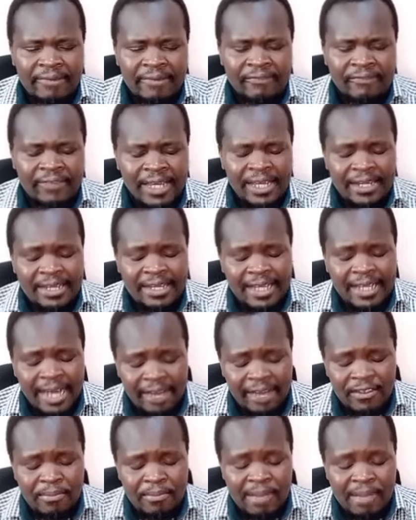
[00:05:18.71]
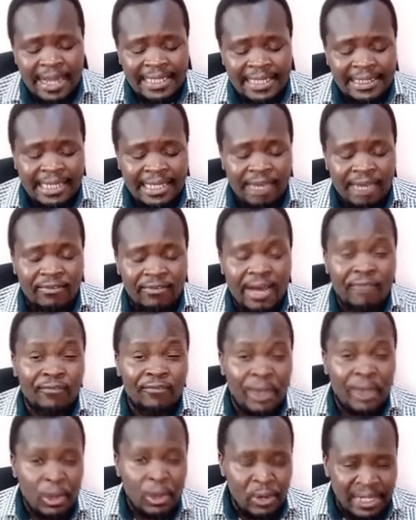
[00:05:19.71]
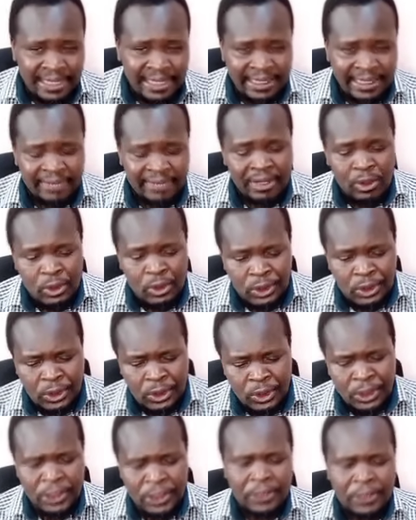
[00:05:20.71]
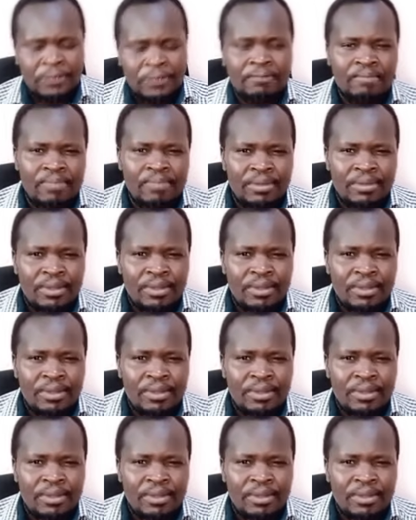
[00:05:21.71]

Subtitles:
then Rigathi might have violated the constitution,